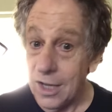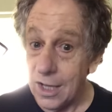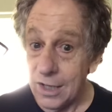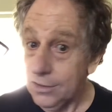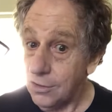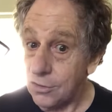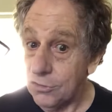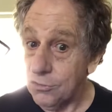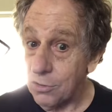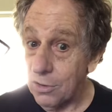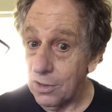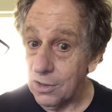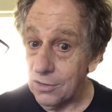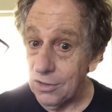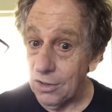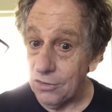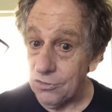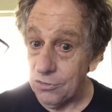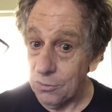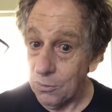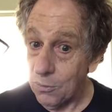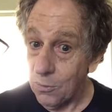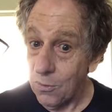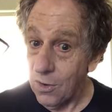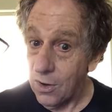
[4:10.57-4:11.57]
the trick
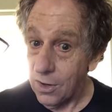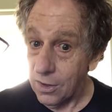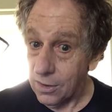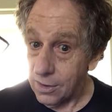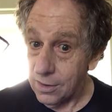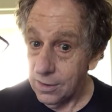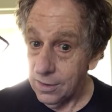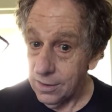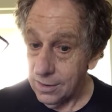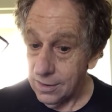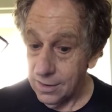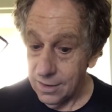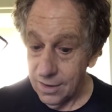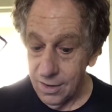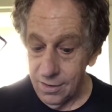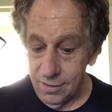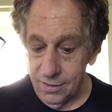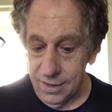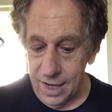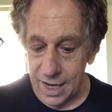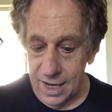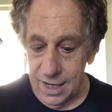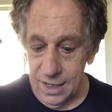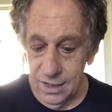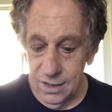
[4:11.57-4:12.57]
doesn't work,
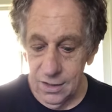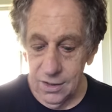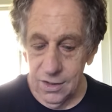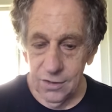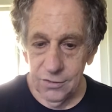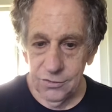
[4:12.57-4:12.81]
okay?